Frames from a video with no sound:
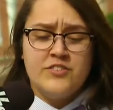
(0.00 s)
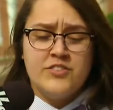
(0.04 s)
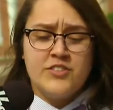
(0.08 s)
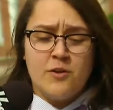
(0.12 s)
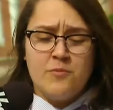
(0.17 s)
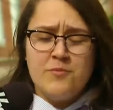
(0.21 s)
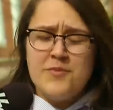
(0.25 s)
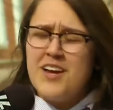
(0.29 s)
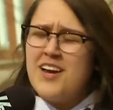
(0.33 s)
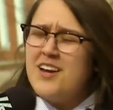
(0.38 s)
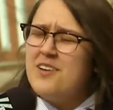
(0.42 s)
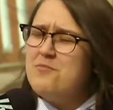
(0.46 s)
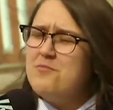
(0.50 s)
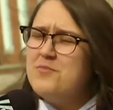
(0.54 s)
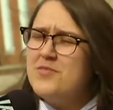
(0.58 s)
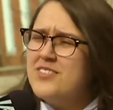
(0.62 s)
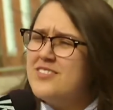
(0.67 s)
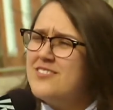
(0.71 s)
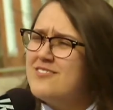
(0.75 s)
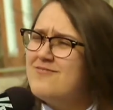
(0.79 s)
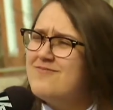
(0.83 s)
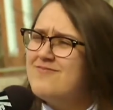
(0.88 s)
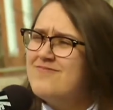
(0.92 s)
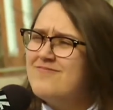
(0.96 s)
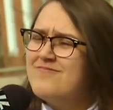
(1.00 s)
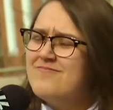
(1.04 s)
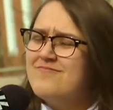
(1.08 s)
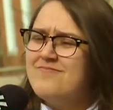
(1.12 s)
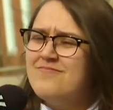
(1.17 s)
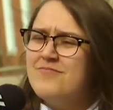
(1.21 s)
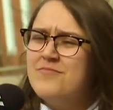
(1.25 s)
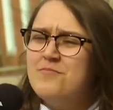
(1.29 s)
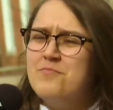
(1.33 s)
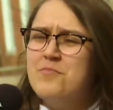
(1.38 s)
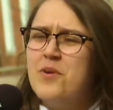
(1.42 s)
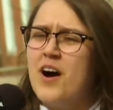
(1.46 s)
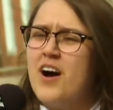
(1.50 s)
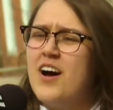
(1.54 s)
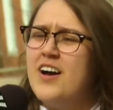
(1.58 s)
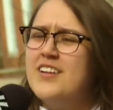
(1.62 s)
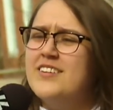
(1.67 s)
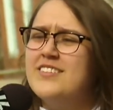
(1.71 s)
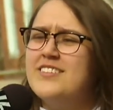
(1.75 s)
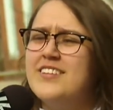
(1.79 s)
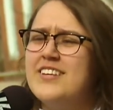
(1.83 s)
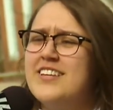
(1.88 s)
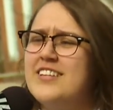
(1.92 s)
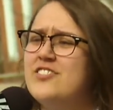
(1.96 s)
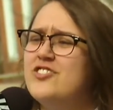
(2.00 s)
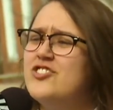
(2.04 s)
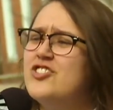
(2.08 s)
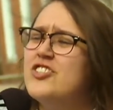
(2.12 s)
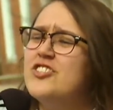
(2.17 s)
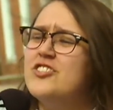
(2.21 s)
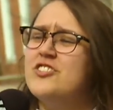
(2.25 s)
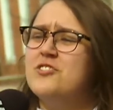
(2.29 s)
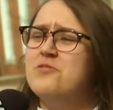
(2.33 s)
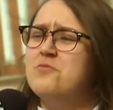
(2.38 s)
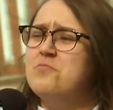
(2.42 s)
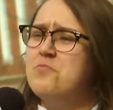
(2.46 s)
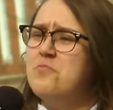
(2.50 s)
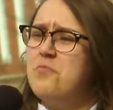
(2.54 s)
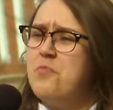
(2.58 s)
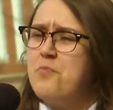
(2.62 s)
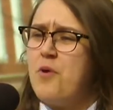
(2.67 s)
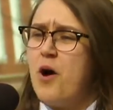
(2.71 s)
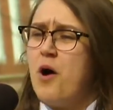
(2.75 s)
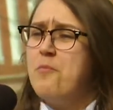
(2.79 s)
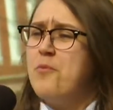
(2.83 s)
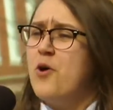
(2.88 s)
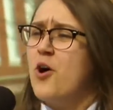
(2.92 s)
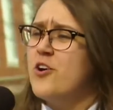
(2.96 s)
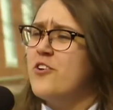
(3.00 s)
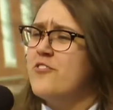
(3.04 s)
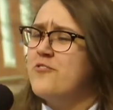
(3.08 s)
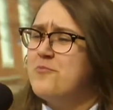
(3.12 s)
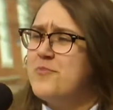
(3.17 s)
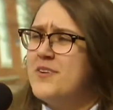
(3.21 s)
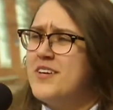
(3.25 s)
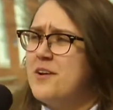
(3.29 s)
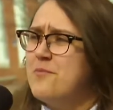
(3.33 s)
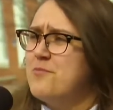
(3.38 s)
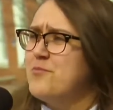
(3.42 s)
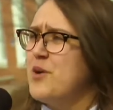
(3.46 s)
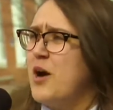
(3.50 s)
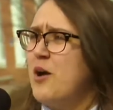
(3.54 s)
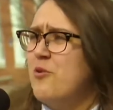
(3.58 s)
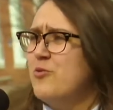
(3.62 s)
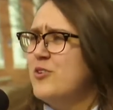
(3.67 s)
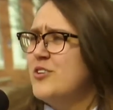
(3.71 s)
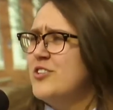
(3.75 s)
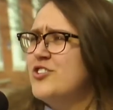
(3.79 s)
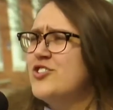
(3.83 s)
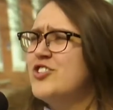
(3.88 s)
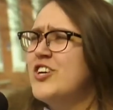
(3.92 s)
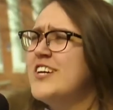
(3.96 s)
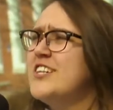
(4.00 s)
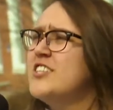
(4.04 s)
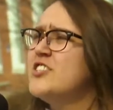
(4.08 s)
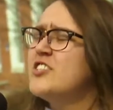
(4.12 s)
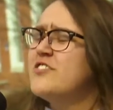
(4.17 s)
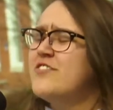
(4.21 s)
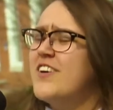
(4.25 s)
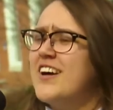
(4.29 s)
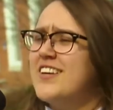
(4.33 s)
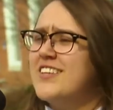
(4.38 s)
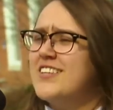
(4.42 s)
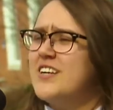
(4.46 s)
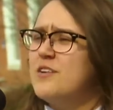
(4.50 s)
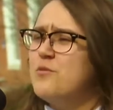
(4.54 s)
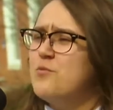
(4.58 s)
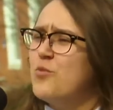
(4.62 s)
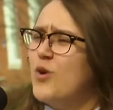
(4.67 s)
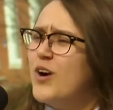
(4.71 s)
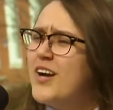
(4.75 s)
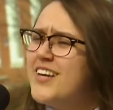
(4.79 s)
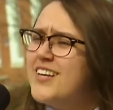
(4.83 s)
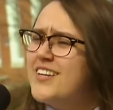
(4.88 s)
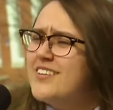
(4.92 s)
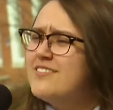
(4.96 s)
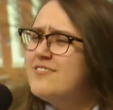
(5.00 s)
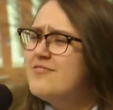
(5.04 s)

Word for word: Sometimes, but it's just a part of me. I'm, I would not change the fact that I'm white.